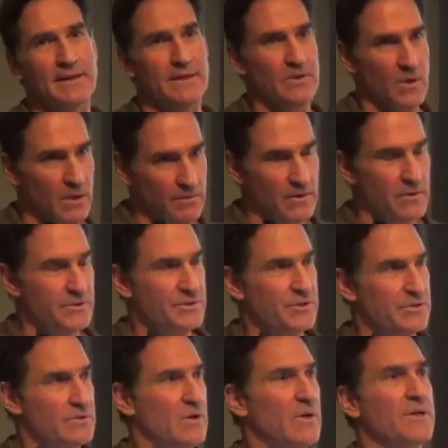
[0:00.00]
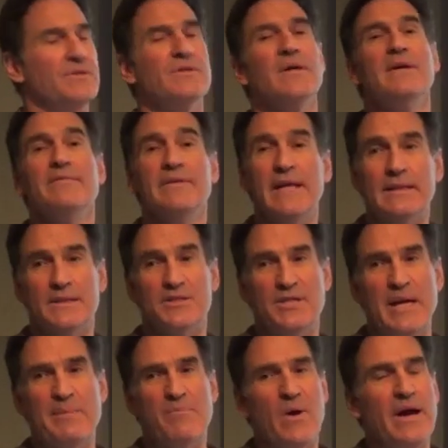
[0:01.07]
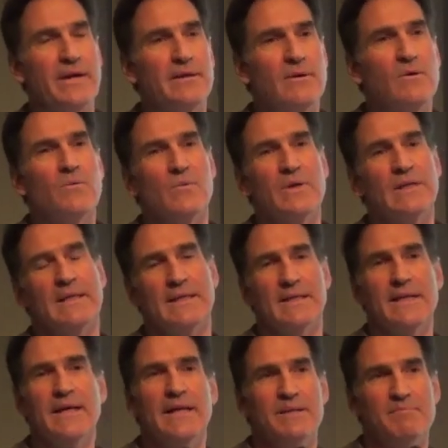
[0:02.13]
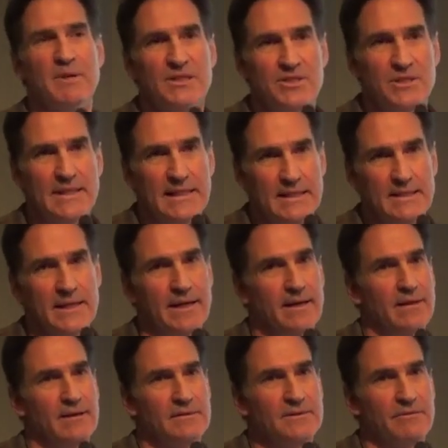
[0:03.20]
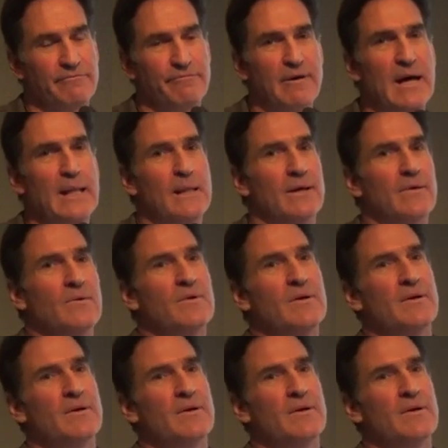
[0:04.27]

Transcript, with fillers: and you all know this as artists, if you get the shape right, you don't really need much detail to follow.